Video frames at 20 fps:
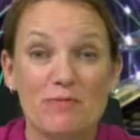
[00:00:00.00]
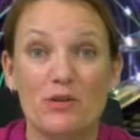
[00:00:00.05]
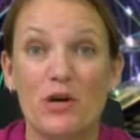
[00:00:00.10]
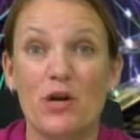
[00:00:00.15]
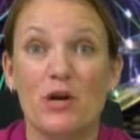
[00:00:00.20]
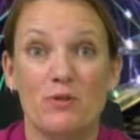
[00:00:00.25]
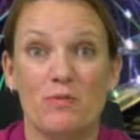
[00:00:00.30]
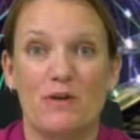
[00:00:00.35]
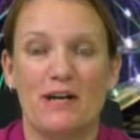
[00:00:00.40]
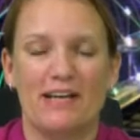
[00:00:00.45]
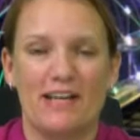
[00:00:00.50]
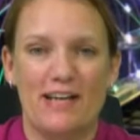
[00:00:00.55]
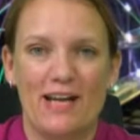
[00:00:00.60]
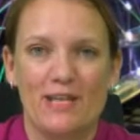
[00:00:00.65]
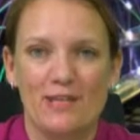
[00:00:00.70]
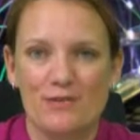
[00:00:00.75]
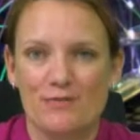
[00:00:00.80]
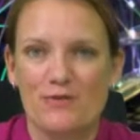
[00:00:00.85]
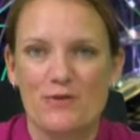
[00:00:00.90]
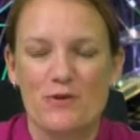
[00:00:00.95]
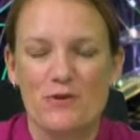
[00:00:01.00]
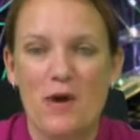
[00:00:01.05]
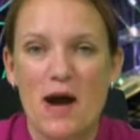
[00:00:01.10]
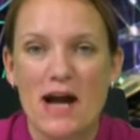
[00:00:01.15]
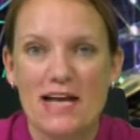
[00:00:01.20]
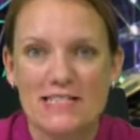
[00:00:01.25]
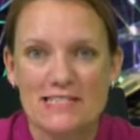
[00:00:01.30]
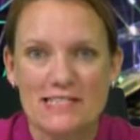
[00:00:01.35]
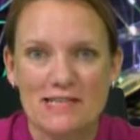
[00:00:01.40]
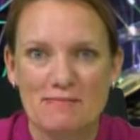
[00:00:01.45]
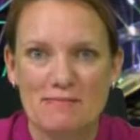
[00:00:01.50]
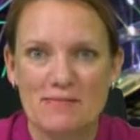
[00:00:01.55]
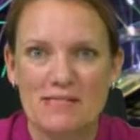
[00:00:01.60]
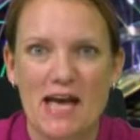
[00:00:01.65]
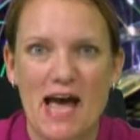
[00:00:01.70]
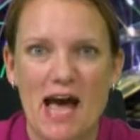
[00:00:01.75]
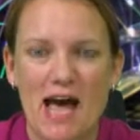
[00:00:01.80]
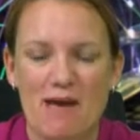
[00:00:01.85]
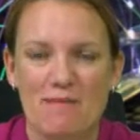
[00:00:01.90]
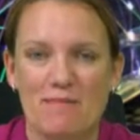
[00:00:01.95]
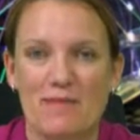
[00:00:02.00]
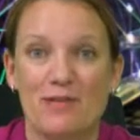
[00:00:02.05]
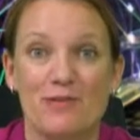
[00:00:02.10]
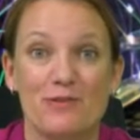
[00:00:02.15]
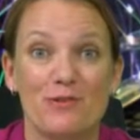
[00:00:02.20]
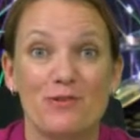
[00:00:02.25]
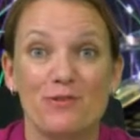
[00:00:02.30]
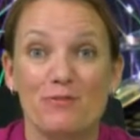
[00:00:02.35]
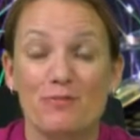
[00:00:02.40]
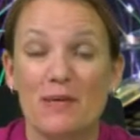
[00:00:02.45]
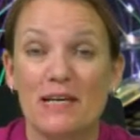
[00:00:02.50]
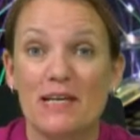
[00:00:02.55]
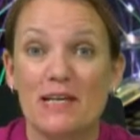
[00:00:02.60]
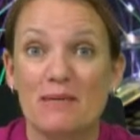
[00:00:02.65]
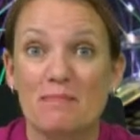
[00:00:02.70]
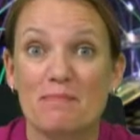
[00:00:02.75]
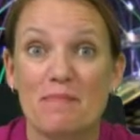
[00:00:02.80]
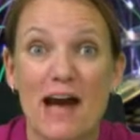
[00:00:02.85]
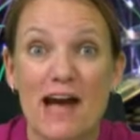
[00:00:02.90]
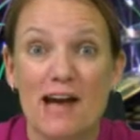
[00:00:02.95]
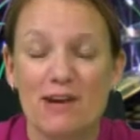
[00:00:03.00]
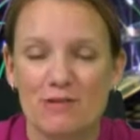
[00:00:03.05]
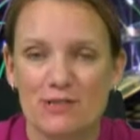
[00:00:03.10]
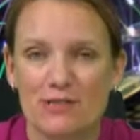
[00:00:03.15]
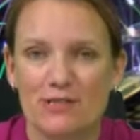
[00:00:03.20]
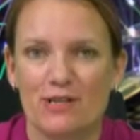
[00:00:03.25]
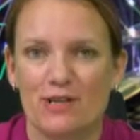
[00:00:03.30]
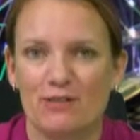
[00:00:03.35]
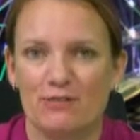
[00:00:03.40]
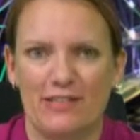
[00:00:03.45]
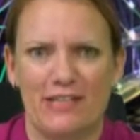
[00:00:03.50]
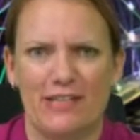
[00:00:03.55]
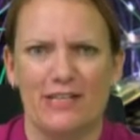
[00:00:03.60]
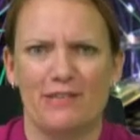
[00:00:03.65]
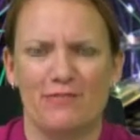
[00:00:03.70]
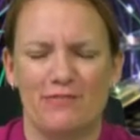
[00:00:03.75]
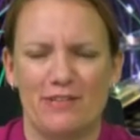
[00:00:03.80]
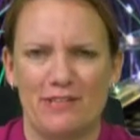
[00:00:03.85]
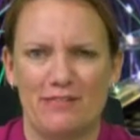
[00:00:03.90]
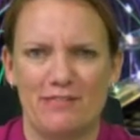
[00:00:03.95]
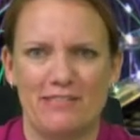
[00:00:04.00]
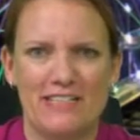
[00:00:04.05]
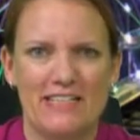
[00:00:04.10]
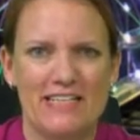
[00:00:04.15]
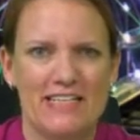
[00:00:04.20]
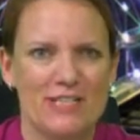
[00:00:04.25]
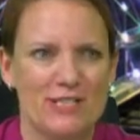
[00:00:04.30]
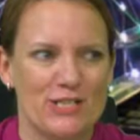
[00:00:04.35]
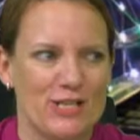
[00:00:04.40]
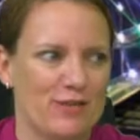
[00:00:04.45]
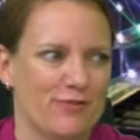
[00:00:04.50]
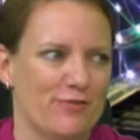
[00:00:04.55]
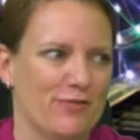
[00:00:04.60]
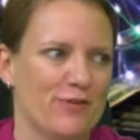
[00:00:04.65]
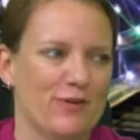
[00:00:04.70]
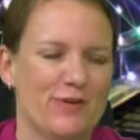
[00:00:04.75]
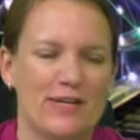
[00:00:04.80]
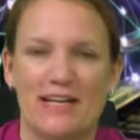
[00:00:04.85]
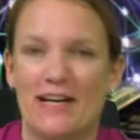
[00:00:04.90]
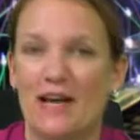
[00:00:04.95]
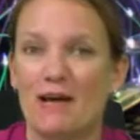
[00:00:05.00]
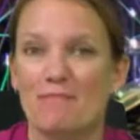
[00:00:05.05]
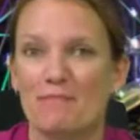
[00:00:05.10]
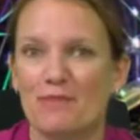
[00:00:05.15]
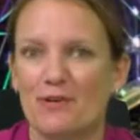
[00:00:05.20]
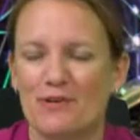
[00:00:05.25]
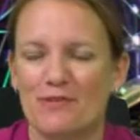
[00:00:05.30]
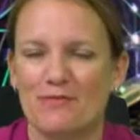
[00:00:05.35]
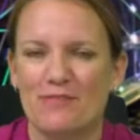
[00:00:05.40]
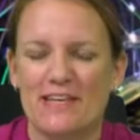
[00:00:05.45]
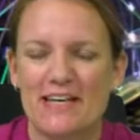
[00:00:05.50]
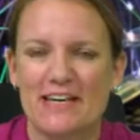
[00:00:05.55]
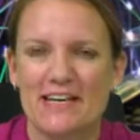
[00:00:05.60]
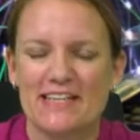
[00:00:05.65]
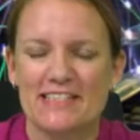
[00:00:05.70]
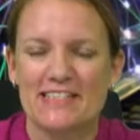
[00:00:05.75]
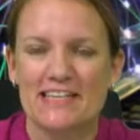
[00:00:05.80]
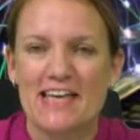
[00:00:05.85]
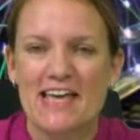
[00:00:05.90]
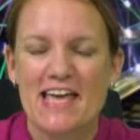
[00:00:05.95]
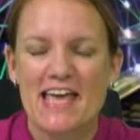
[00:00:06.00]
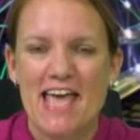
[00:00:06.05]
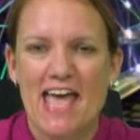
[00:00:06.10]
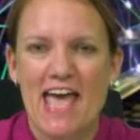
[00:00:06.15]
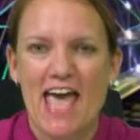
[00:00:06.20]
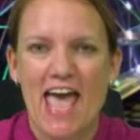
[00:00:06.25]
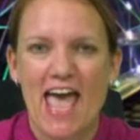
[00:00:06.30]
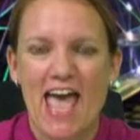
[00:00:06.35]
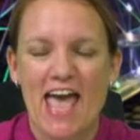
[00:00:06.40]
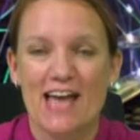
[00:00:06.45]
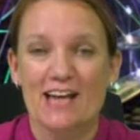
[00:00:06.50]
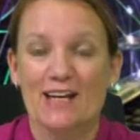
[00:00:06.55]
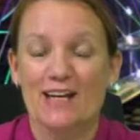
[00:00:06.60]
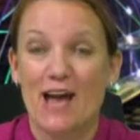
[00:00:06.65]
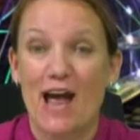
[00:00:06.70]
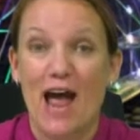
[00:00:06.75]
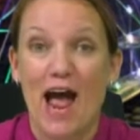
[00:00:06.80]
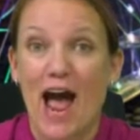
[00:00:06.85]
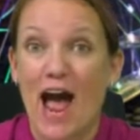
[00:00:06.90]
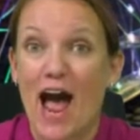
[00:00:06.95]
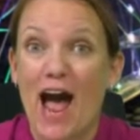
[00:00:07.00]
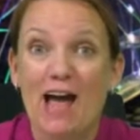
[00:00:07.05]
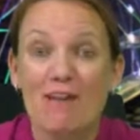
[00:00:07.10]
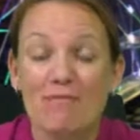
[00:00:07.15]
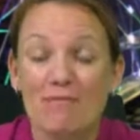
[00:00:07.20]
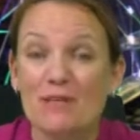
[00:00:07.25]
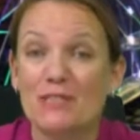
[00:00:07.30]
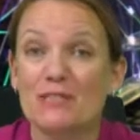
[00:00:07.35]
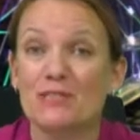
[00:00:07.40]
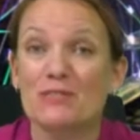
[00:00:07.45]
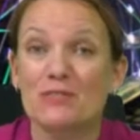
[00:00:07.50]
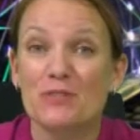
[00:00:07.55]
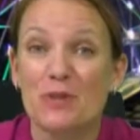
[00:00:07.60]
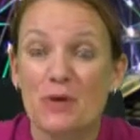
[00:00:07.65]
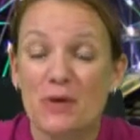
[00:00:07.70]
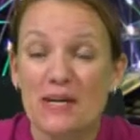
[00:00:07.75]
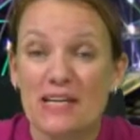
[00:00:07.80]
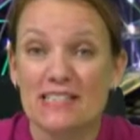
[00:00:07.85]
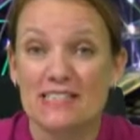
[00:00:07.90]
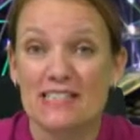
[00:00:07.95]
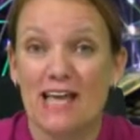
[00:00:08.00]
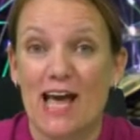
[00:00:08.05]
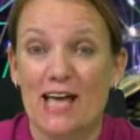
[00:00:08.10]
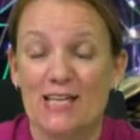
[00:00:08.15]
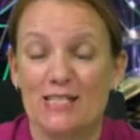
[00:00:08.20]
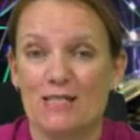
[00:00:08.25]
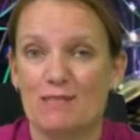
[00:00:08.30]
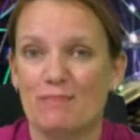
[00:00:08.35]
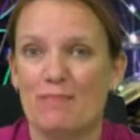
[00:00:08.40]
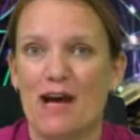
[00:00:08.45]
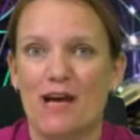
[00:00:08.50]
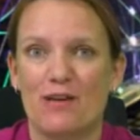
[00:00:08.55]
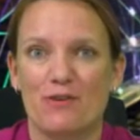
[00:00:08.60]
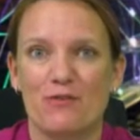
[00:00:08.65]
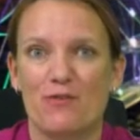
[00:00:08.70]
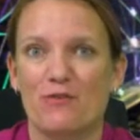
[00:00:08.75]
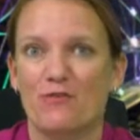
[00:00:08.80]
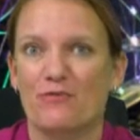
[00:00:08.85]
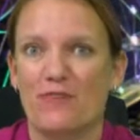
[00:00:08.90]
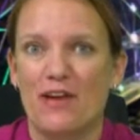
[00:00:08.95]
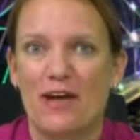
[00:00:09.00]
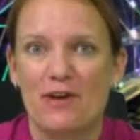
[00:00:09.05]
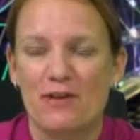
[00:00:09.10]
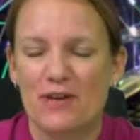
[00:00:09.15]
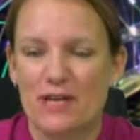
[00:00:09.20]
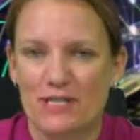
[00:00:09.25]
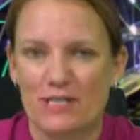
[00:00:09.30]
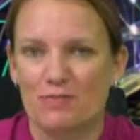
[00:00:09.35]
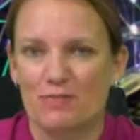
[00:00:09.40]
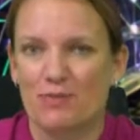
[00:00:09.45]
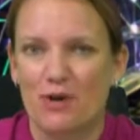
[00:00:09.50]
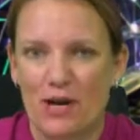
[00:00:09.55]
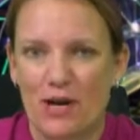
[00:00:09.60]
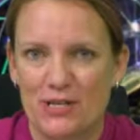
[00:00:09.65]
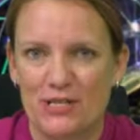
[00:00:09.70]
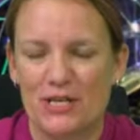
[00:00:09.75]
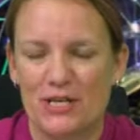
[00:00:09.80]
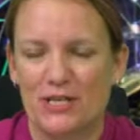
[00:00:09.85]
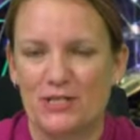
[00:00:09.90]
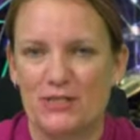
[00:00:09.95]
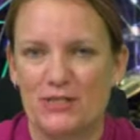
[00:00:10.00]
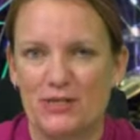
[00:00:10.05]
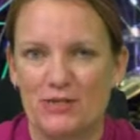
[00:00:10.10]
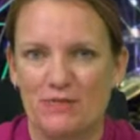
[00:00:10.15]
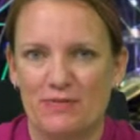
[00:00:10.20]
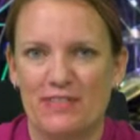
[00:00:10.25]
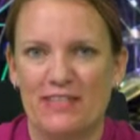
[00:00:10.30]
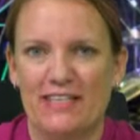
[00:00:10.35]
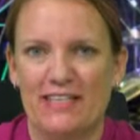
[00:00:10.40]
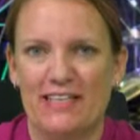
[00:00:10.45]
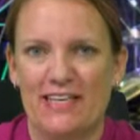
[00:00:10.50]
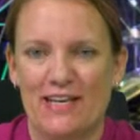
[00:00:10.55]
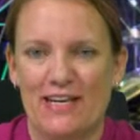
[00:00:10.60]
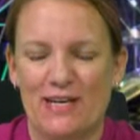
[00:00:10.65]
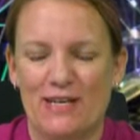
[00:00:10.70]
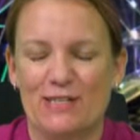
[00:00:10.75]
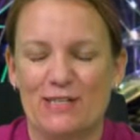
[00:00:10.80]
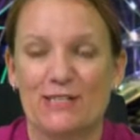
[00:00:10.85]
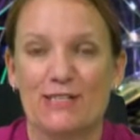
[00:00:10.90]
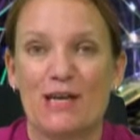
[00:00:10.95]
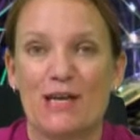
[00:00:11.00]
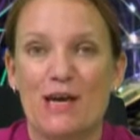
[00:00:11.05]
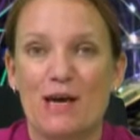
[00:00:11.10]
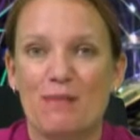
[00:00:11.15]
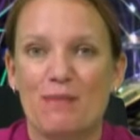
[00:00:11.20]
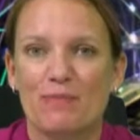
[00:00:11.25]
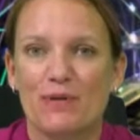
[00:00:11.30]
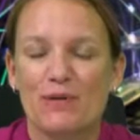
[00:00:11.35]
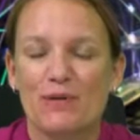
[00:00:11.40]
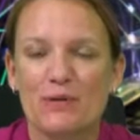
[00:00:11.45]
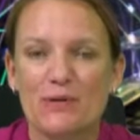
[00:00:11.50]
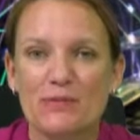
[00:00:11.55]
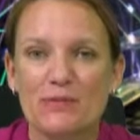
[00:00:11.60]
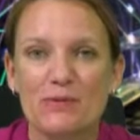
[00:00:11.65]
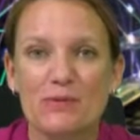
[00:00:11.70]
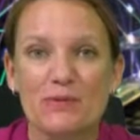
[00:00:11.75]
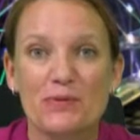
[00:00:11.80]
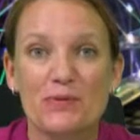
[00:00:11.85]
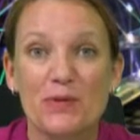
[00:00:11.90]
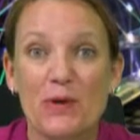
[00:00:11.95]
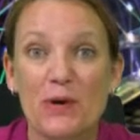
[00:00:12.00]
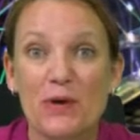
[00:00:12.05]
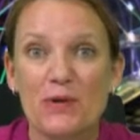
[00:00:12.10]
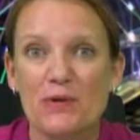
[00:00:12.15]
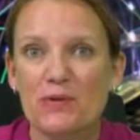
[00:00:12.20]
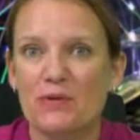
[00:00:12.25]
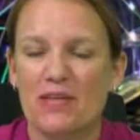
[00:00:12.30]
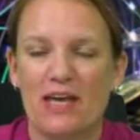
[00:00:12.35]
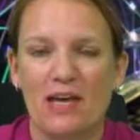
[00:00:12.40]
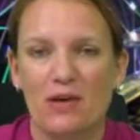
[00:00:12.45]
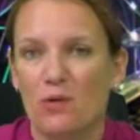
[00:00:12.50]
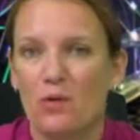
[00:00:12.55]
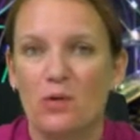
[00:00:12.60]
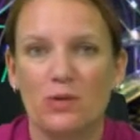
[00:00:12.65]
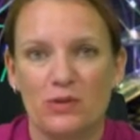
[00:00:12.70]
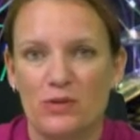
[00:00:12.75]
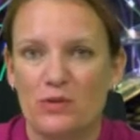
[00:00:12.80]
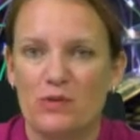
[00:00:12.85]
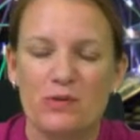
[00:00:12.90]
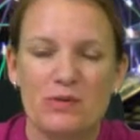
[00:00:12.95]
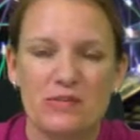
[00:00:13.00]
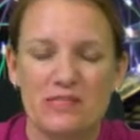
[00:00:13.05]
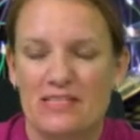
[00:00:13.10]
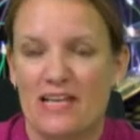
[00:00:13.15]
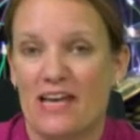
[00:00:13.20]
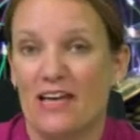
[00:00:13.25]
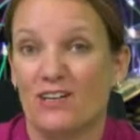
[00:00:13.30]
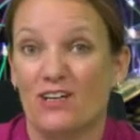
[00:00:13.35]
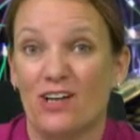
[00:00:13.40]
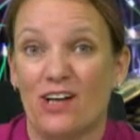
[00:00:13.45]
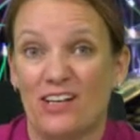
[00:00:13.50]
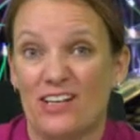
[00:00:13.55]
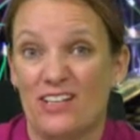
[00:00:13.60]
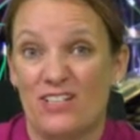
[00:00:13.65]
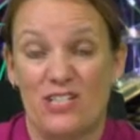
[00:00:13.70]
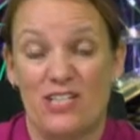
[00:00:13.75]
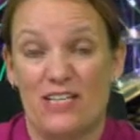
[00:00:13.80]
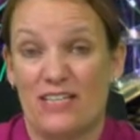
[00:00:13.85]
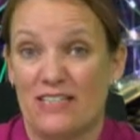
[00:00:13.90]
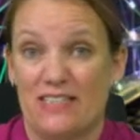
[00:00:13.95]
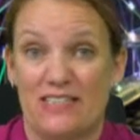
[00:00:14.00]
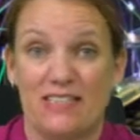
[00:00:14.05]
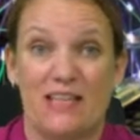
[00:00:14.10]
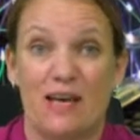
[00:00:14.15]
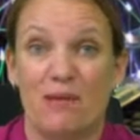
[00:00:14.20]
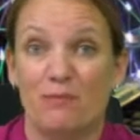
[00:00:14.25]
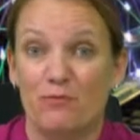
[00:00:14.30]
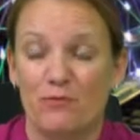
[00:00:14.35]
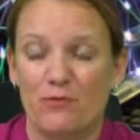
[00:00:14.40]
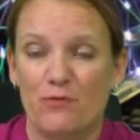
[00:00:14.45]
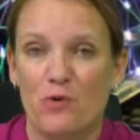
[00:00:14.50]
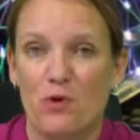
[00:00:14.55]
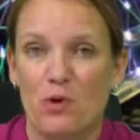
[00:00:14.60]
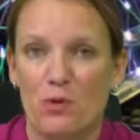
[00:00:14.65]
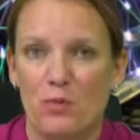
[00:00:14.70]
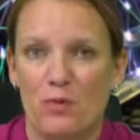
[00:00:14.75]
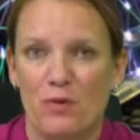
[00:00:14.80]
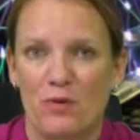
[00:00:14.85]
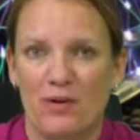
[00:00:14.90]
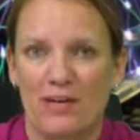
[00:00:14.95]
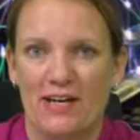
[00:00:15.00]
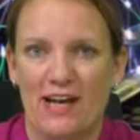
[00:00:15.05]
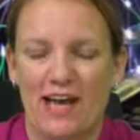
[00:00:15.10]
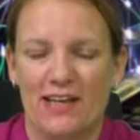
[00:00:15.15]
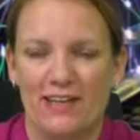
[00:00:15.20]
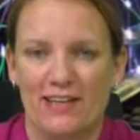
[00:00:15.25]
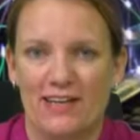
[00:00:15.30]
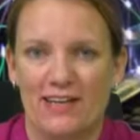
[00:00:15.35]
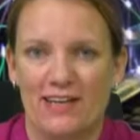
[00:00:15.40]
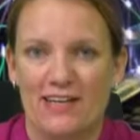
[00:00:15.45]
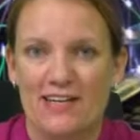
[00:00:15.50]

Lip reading: known one another for quite some time, and you've been a Microsoft Innovative Teacher for a number of years, and I've been so excited by your various projects over the years, because although they all use technology in some form or another,